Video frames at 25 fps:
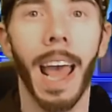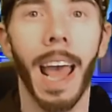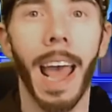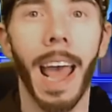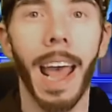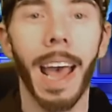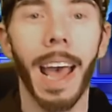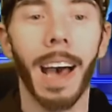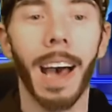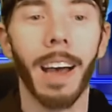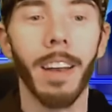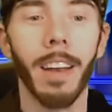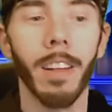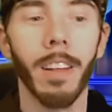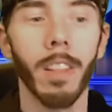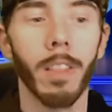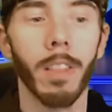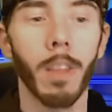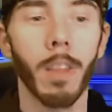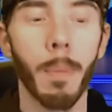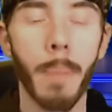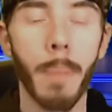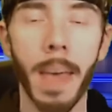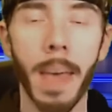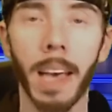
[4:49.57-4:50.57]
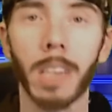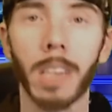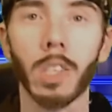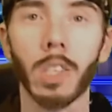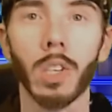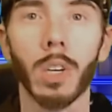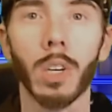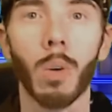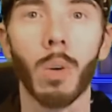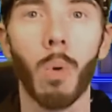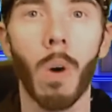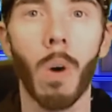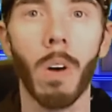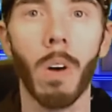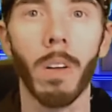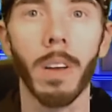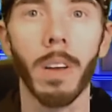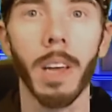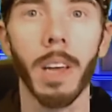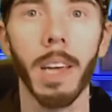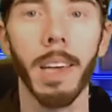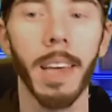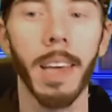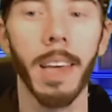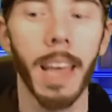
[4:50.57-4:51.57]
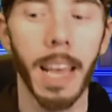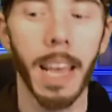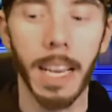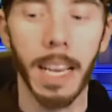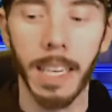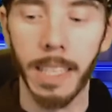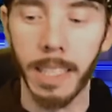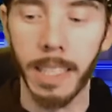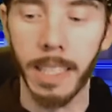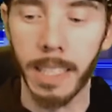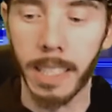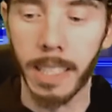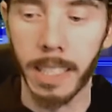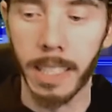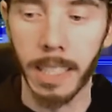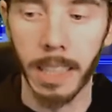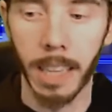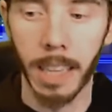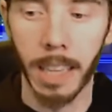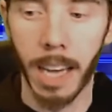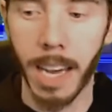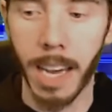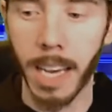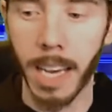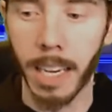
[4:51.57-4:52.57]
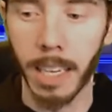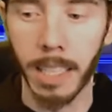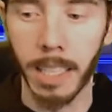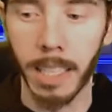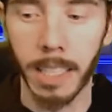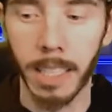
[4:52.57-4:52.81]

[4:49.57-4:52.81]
And the picture quality is like